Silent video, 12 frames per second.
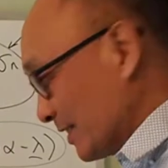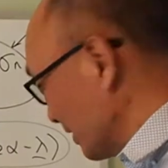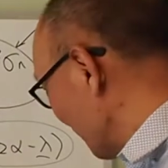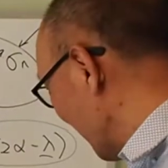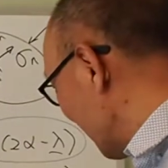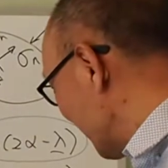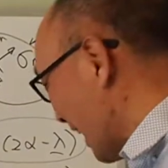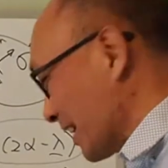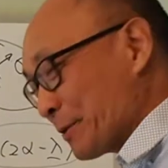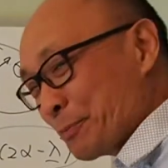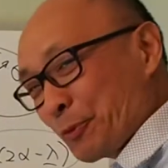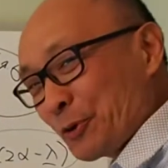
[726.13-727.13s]
So these are
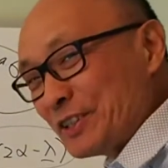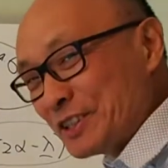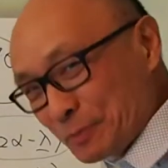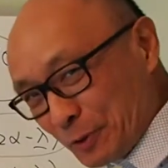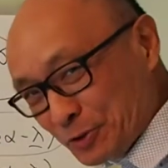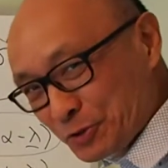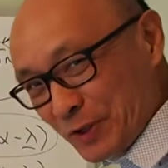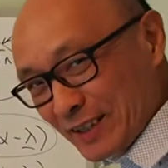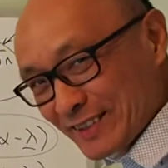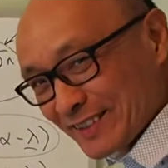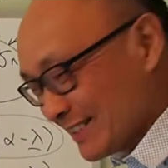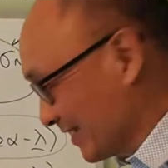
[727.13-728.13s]
the principal
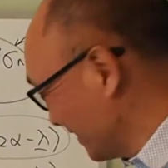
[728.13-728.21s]
stresses.